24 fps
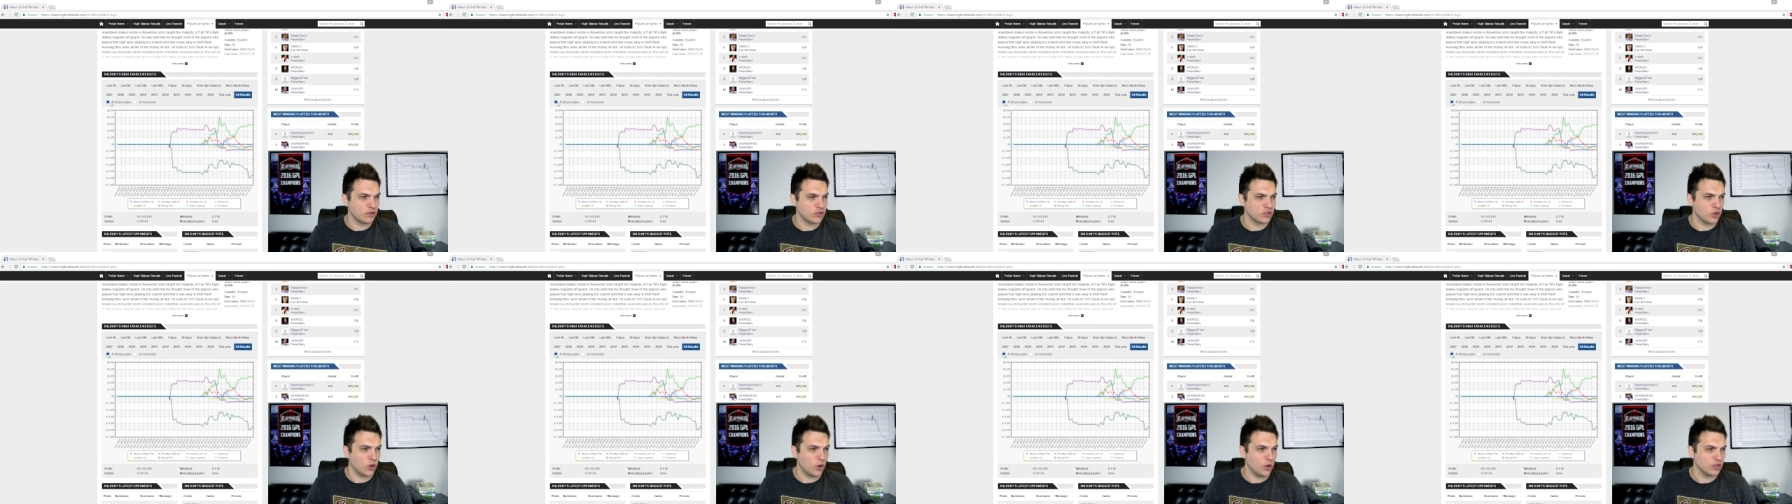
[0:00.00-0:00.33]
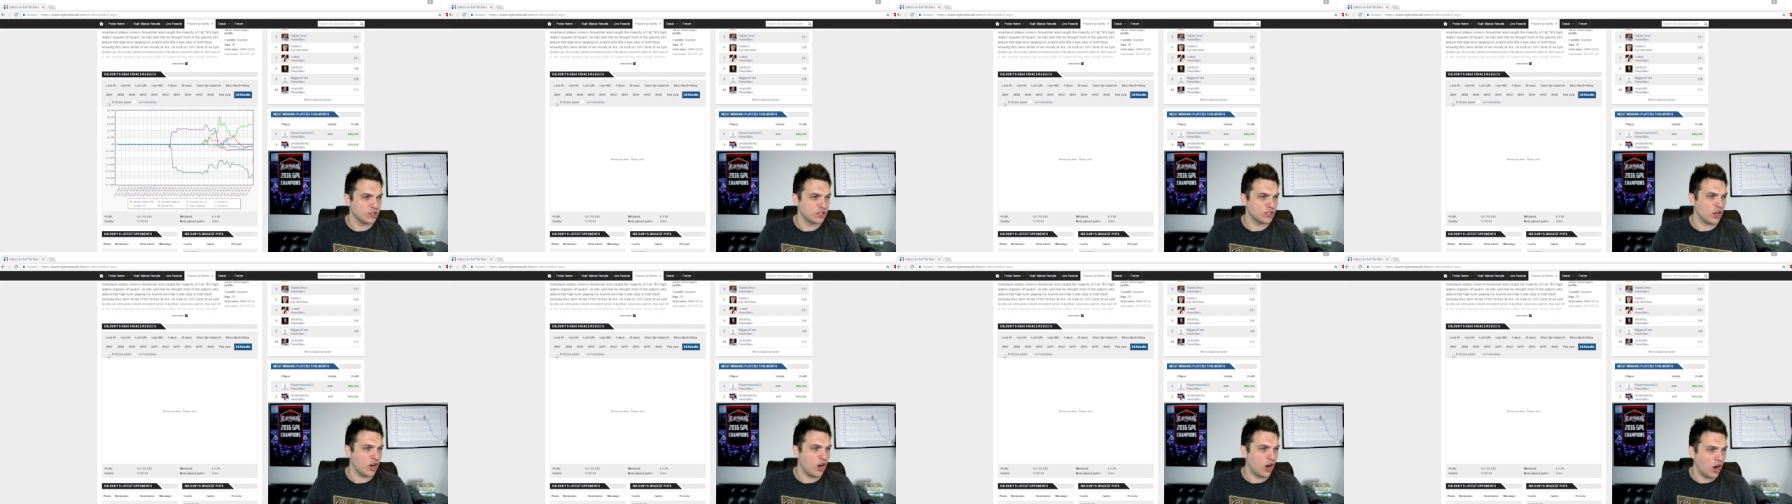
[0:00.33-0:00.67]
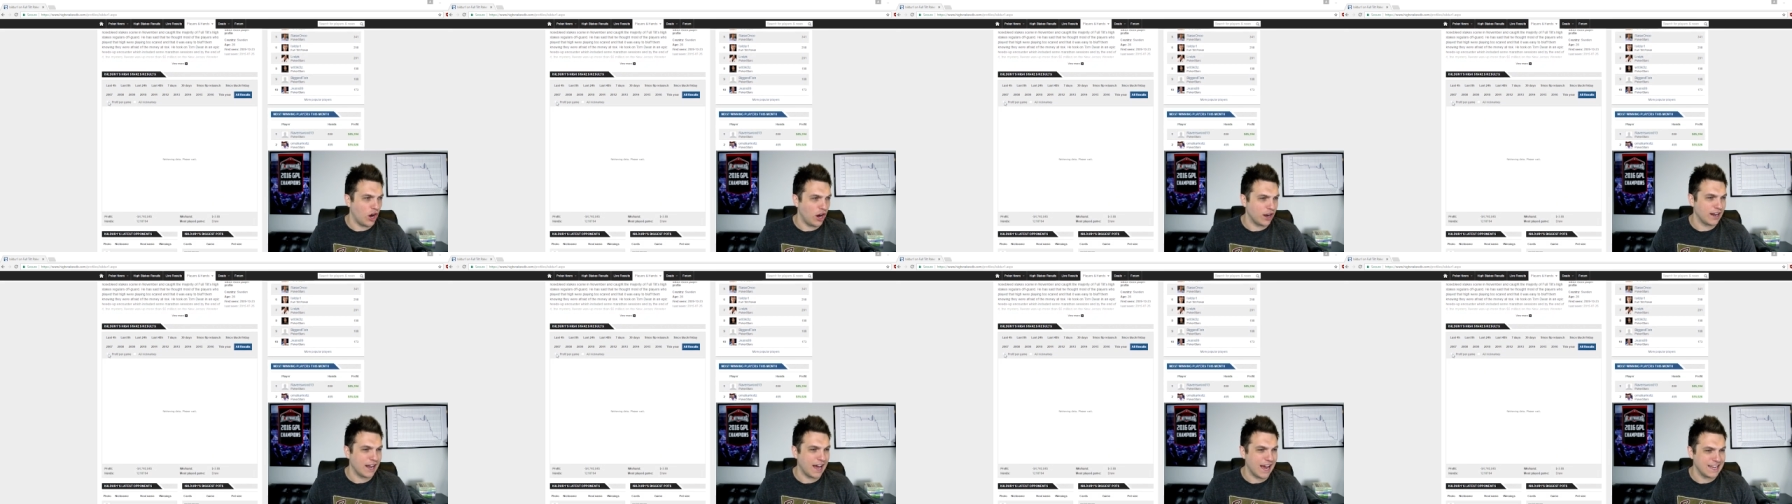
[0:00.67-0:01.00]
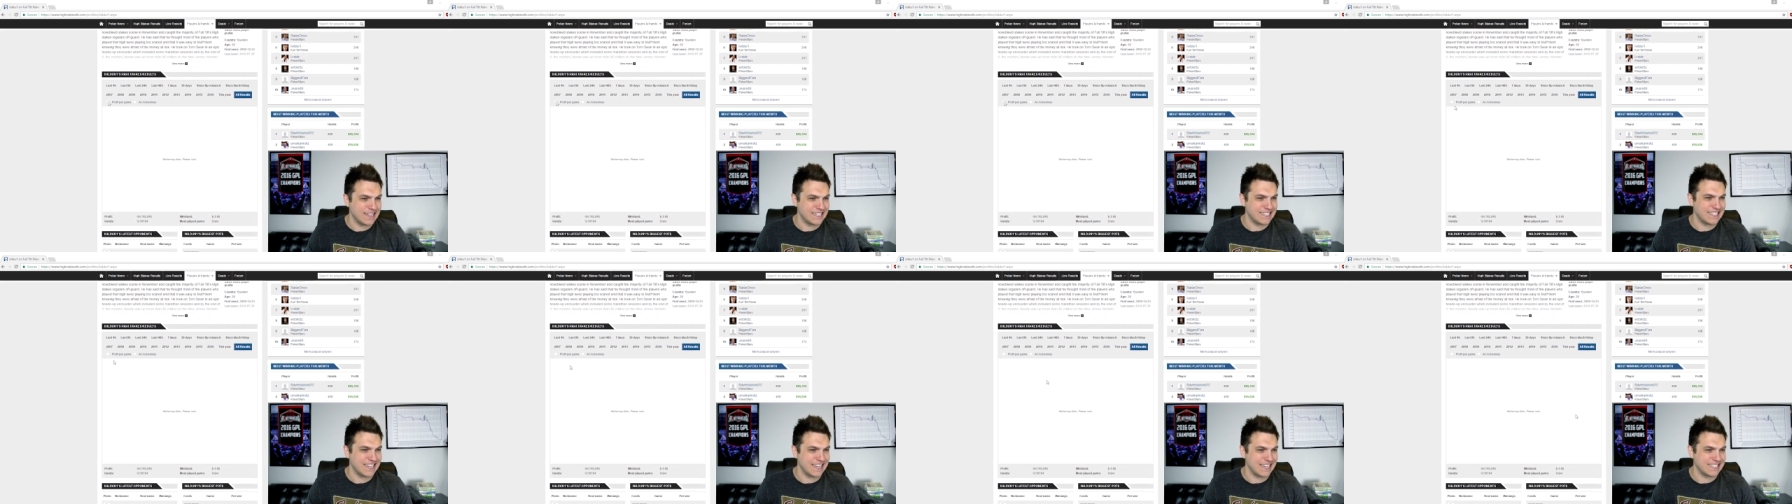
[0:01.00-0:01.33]
results on
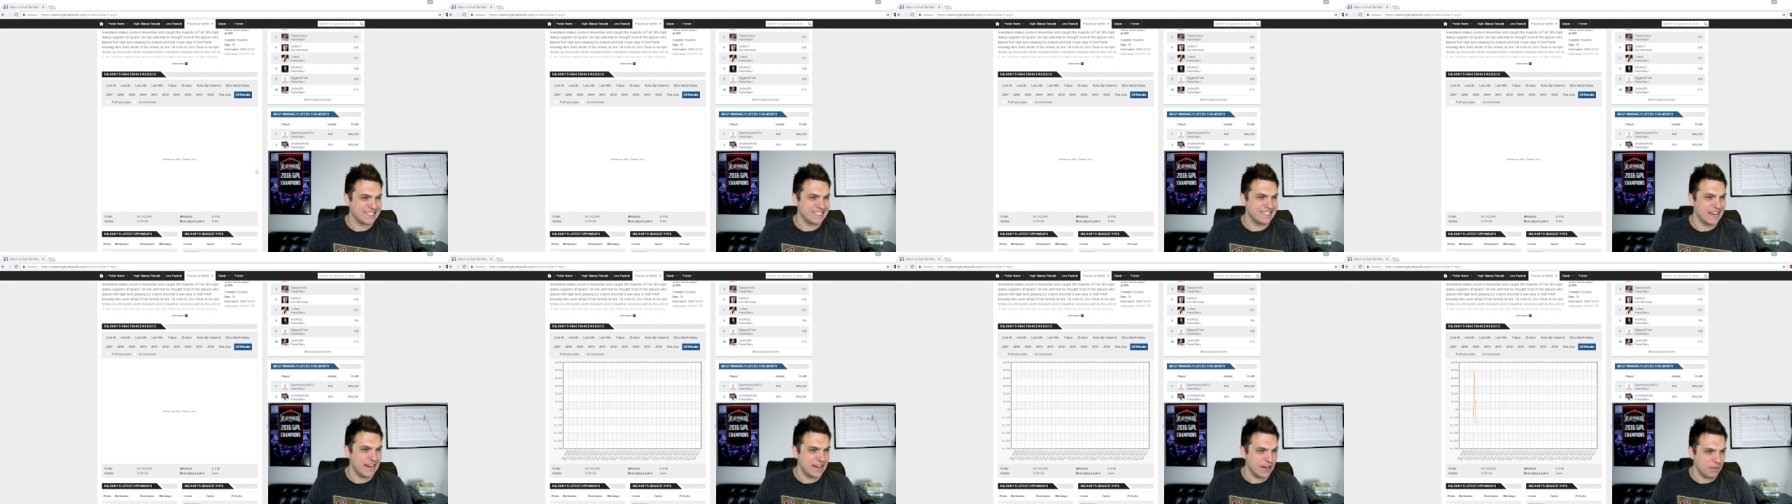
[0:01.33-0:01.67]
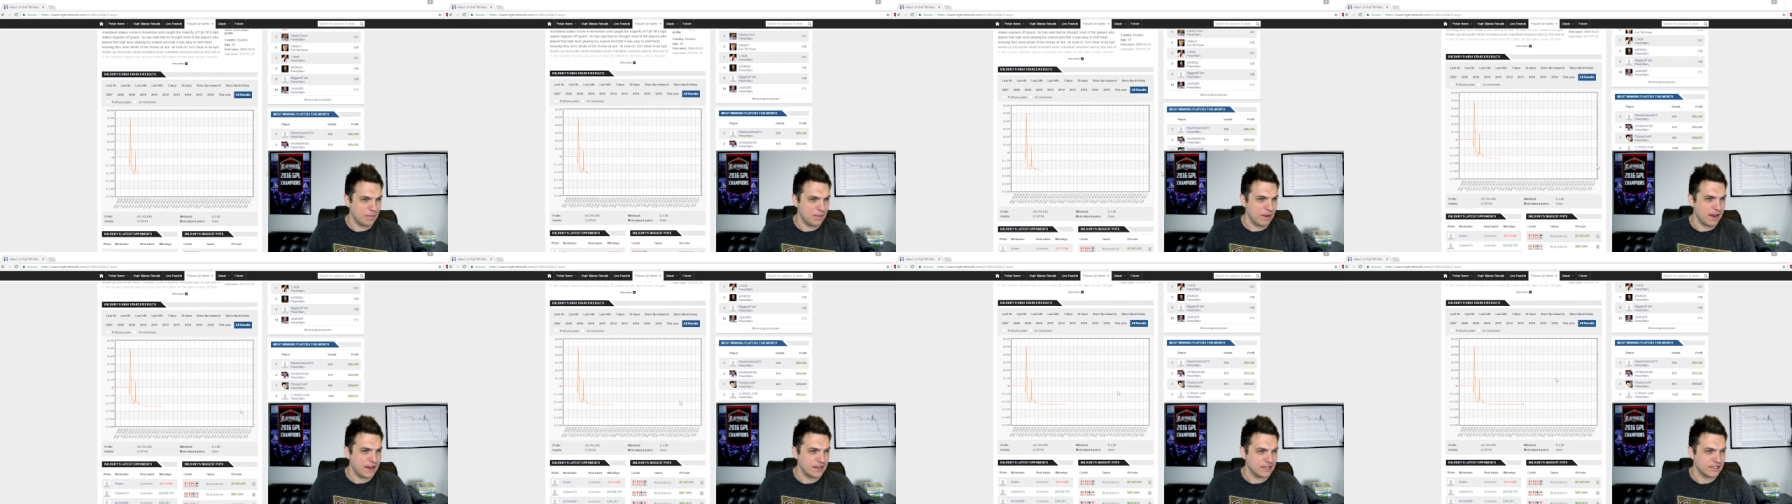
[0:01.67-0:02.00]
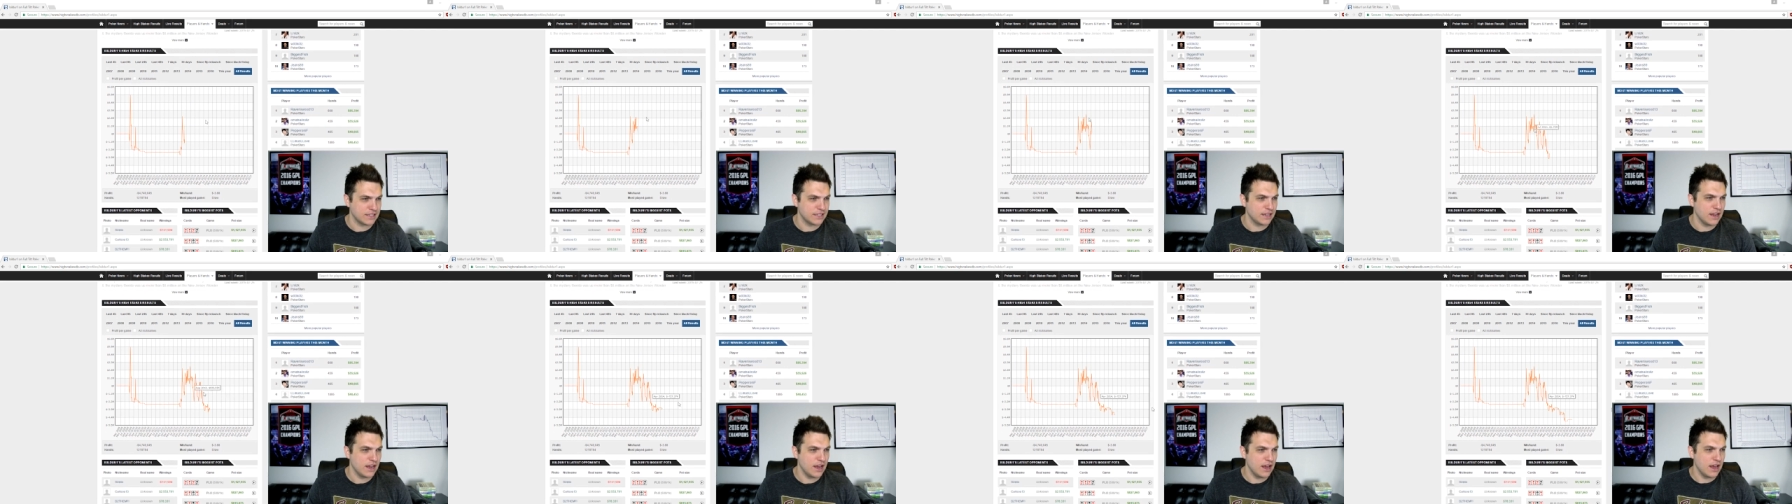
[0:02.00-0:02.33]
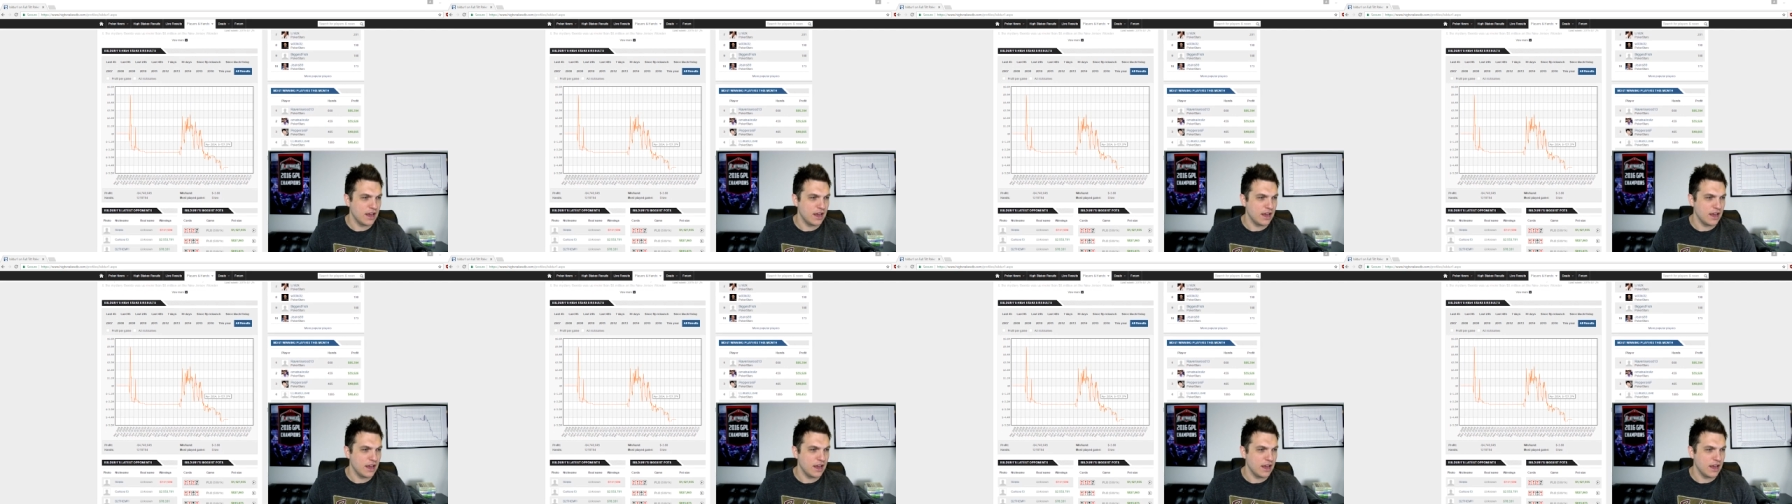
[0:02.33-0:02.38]
High Stakes Database,